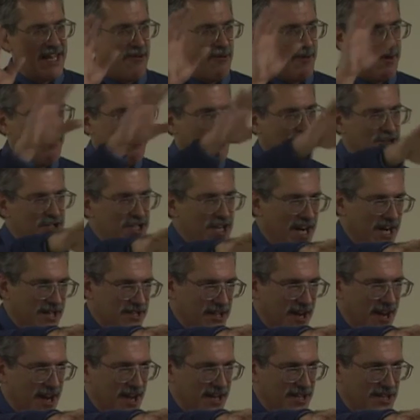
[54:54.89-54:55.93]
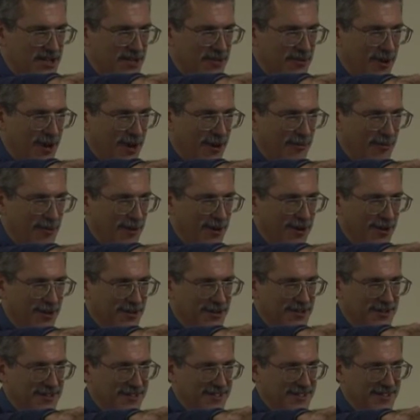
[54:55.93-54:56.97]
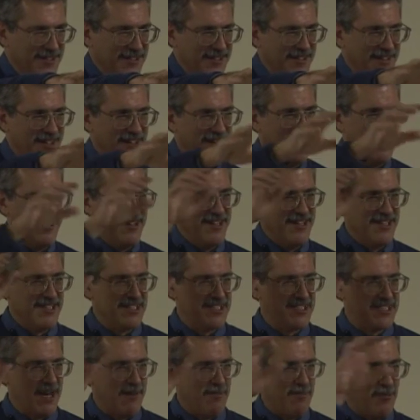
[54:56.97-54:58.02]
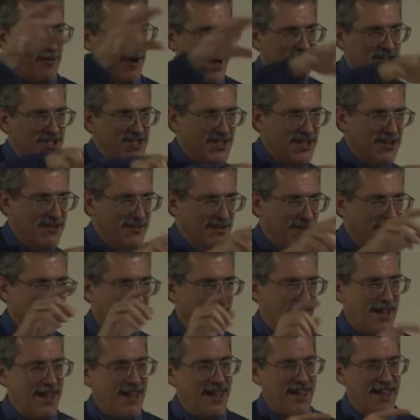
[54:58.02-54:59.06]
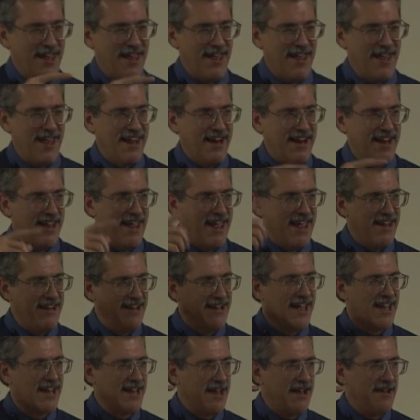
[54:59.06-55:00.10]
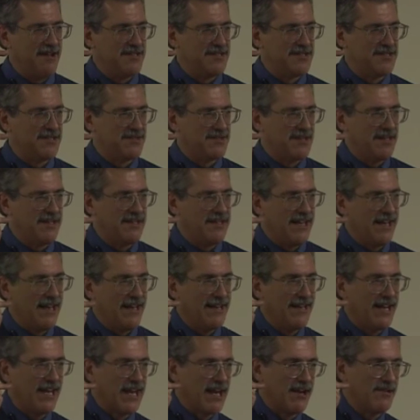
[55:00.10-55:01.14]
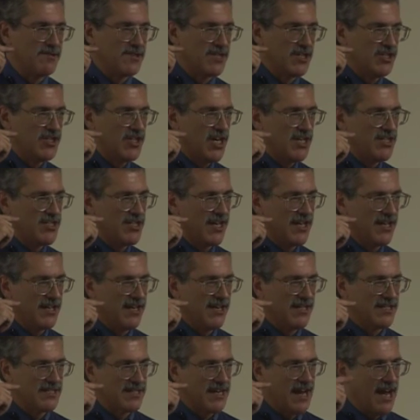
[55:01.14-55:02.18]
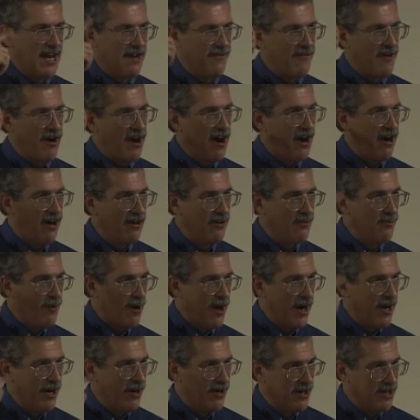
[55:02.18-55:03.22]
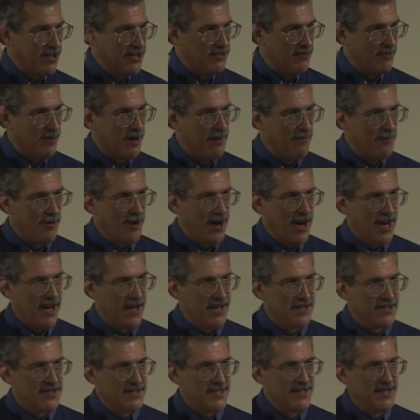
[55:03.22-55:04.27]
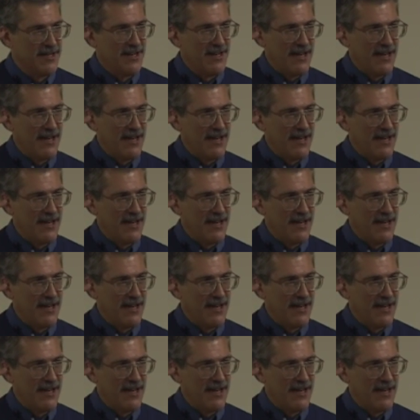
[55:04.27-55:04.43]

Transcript: that we project onto our world. This separation, and like I was suggesting, it's kind of hardwired into our brains,